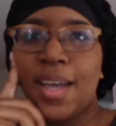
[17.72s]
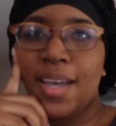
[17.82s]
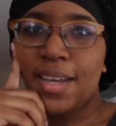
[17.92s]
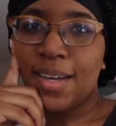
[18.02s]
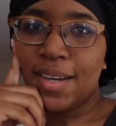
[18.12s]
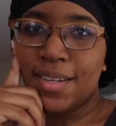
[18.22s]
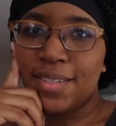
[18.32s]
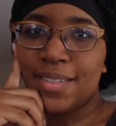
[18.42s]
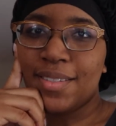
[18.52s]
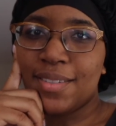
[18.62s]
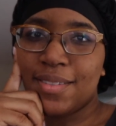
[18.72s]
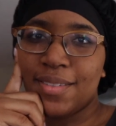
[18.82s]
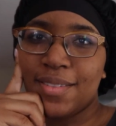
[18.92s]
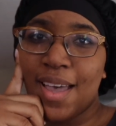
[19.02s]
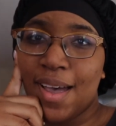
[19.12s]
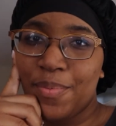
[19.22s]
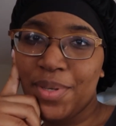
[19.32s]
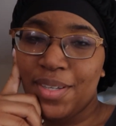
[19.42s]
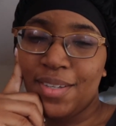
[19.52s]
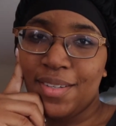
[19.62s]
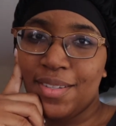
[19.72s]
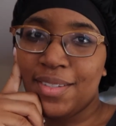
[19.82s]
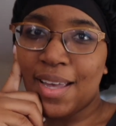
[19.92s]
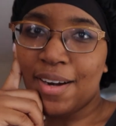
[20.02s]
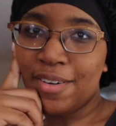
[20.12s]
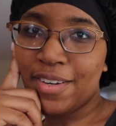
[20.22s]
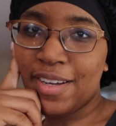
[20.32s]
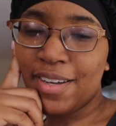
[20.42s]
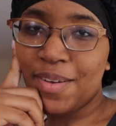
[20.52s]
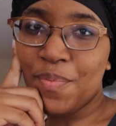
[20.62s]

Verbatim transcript: Hey guys, happy Saturday